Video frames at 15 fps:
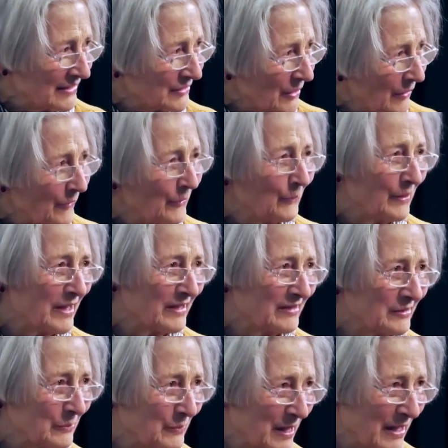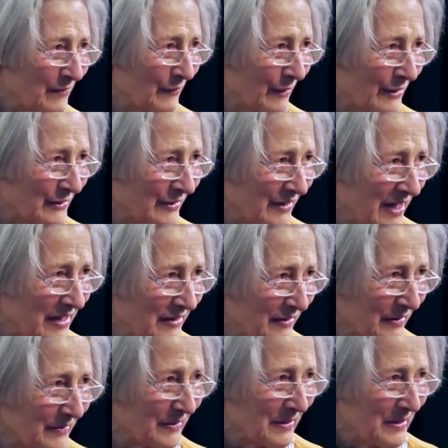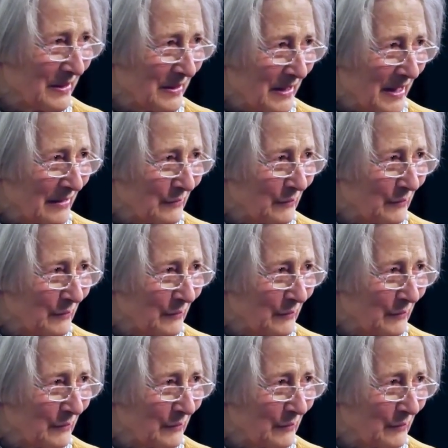other ways to pay for education, and right.